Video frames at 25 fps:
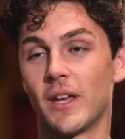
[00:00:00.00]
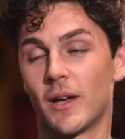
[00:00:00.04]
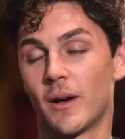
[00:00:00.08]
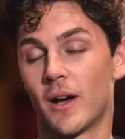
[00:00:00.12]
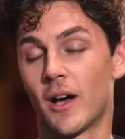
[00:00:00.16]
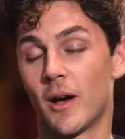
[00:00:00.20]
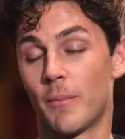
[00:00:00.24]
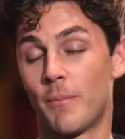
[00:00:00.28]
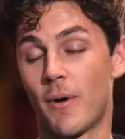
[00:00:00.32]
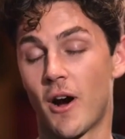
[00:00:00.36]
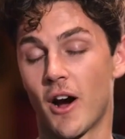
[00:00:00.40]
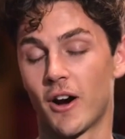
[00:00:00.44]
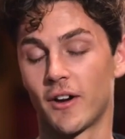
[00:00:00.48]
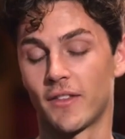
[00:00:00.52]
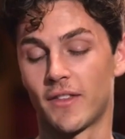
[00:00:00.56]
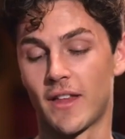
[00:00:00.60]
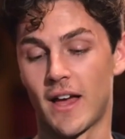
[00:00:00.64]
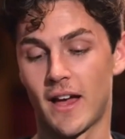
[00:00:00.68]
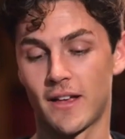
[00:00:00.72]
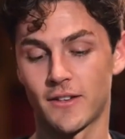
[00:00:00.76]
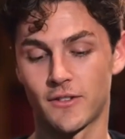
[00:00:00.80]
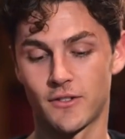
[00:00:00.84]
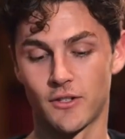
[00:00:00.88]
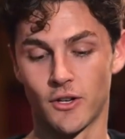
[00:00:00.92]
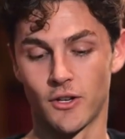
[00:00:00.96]
be a part in
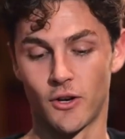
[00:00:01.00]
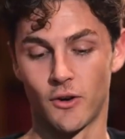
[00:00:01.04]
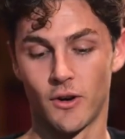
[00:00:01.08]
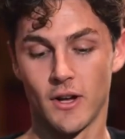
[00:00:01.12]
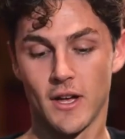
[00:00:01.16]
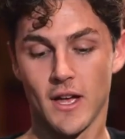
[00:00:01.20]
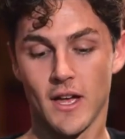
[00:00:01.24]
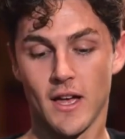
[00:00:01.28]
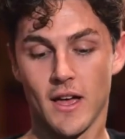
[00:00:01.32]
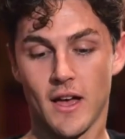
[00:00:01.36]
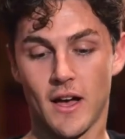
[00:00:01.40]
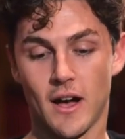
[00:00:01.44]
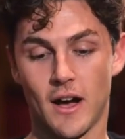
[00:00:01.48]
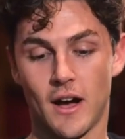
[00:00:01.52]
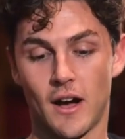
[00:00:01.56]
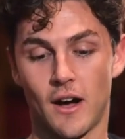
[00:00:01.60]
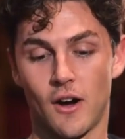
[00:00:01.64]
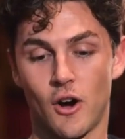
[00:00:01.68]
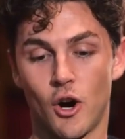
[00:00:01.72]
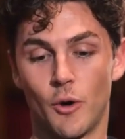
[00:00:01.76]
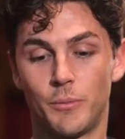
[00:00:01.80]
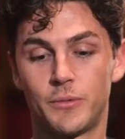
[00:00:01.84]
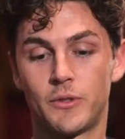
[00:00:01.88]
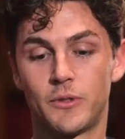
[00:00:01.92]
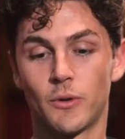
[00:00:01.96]
that. So
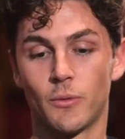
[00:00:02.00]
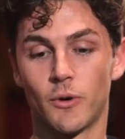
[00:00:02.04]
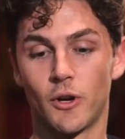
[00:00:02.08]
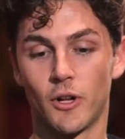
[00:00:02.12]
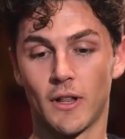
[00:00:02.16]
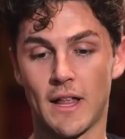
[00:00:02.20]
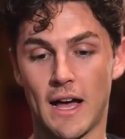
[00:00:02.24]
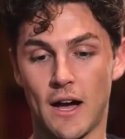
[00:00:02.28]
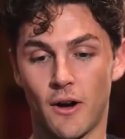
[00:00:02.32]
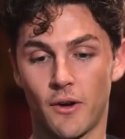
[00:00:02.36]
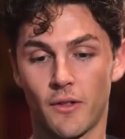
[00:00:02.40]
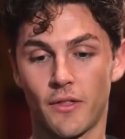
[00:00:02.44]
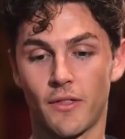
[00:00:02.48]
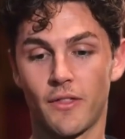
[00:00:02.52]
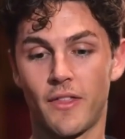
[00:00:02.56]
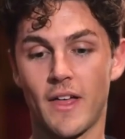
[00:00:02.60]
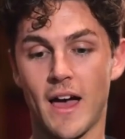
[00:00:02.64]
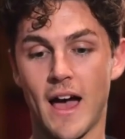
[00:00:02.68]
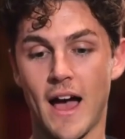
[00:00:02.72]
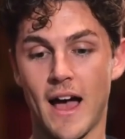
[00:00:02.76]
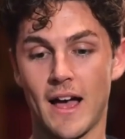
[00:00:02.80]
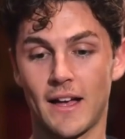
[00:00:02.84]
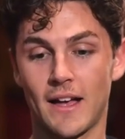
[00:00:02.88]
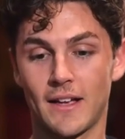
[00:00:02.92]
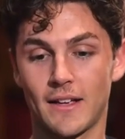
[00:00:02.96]
hope to roll out
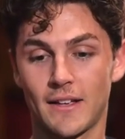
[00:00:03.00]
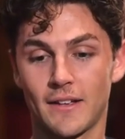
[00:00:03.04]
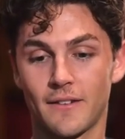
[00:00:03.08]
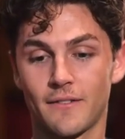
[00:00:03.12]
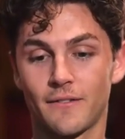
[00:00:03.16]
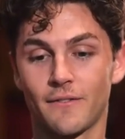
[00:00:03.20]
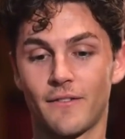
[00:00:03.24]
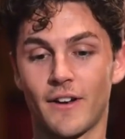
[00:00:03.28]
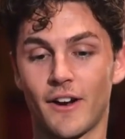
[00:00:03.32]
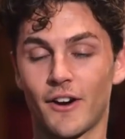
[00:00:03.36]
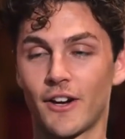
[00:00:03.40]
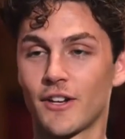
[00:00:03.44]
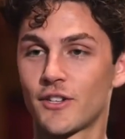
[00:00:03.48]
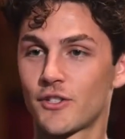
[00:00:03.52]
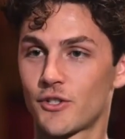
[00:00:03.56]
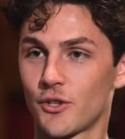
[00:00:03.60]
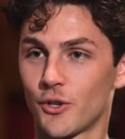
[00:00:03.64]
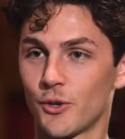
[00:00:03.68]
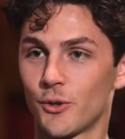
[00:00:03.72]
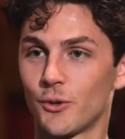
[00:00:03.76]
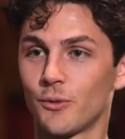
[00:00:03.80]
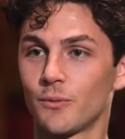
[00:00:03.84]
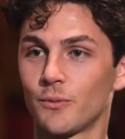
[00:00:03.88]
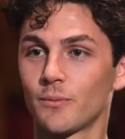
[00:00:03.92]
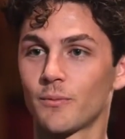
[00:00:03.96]
that very
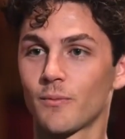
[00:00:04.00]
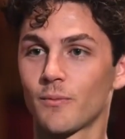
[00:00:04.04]
soon.